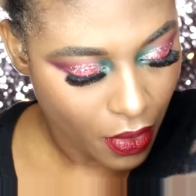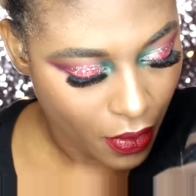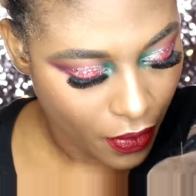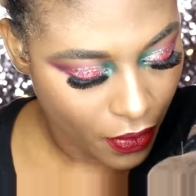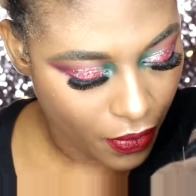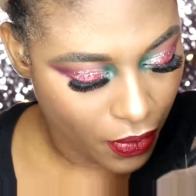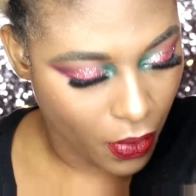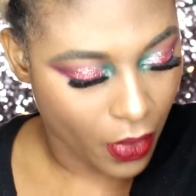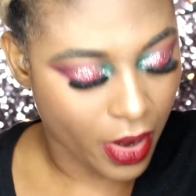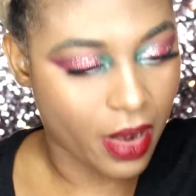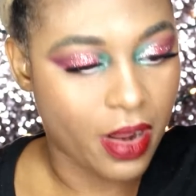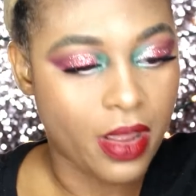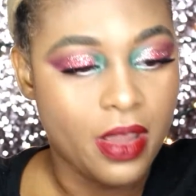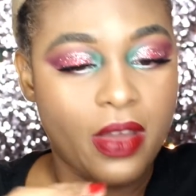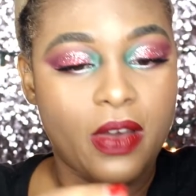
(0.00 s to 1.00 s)
4.
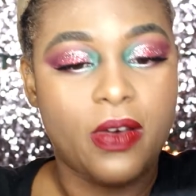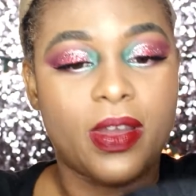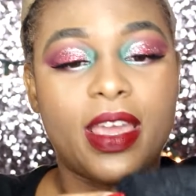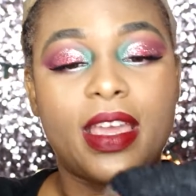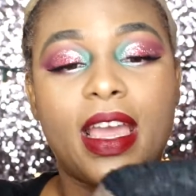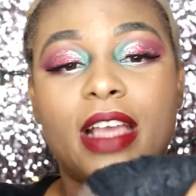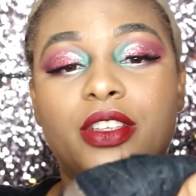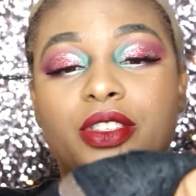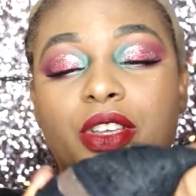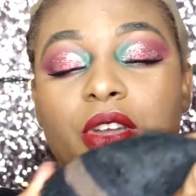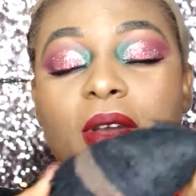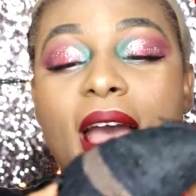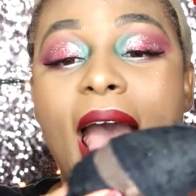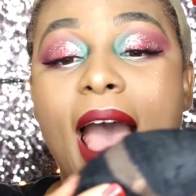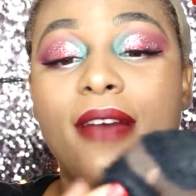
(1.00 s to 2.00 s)
Okay, guys, so
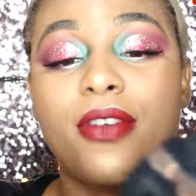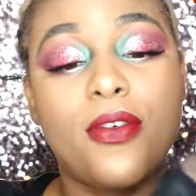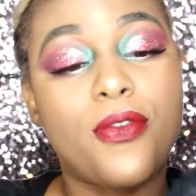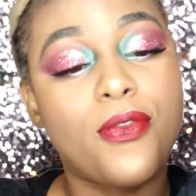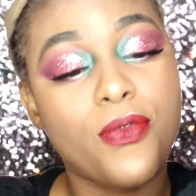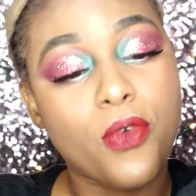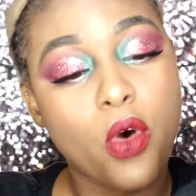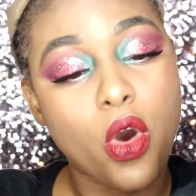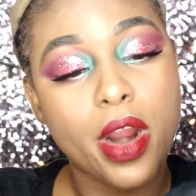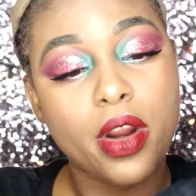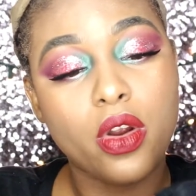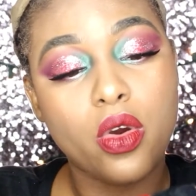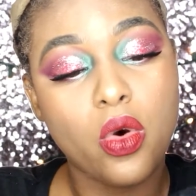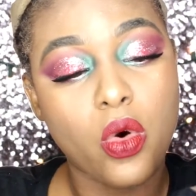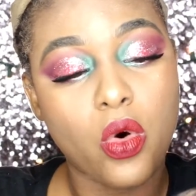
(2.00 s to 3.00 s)
you have
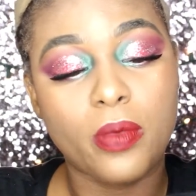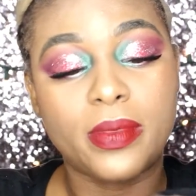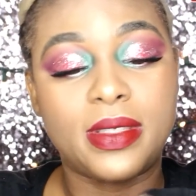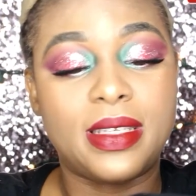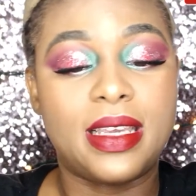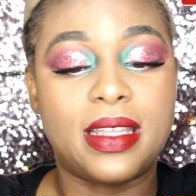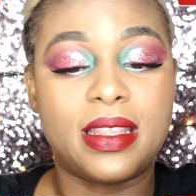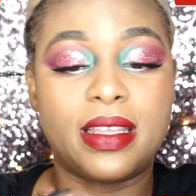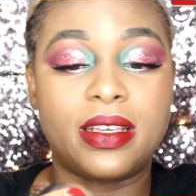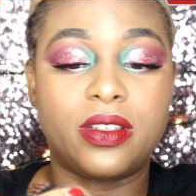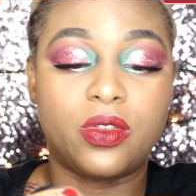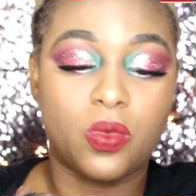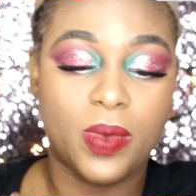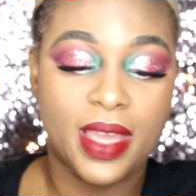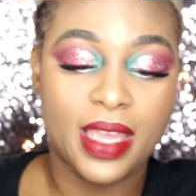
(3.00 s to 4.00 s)
4 combs in
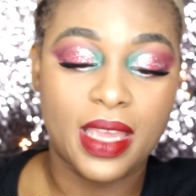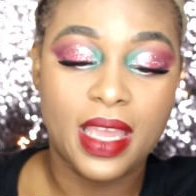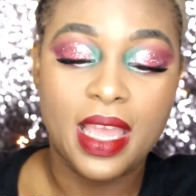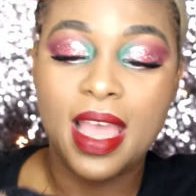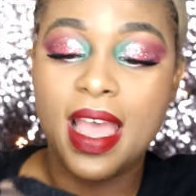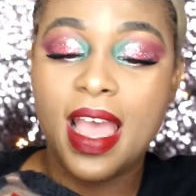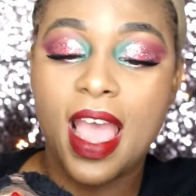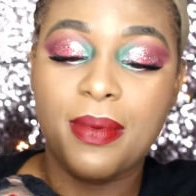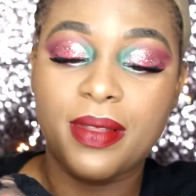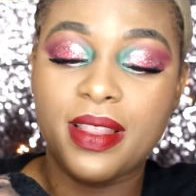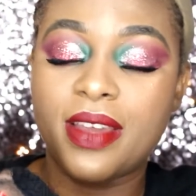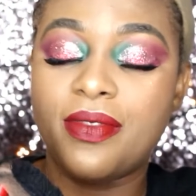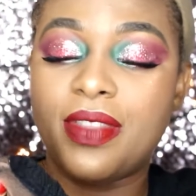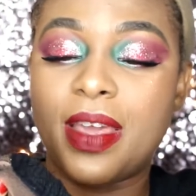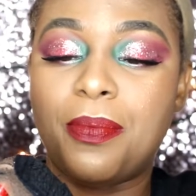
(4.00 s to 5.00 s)
this wig. I
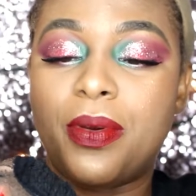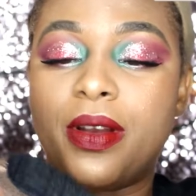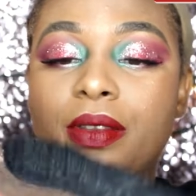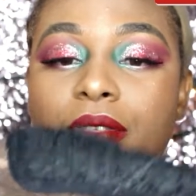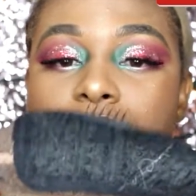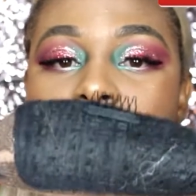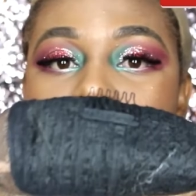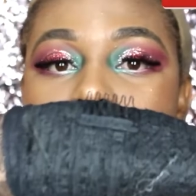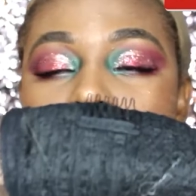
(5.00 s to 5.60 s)
believe they put 3